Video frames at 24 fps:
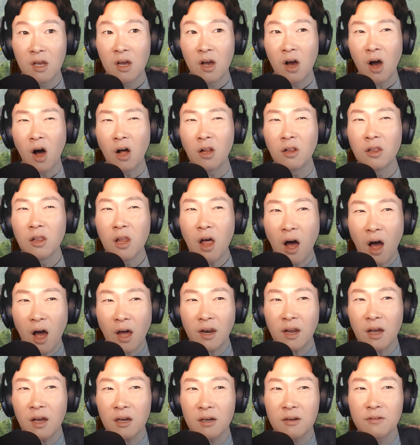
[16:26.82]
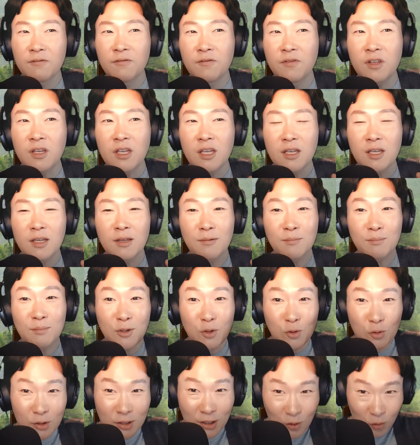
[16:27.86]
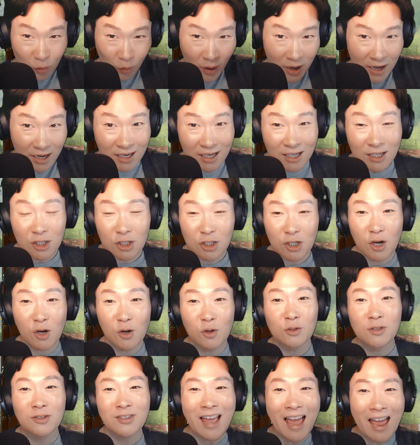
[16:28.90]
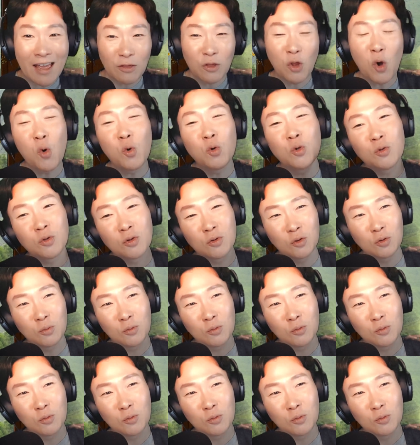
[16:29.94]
A lot of the music ranking shows, that those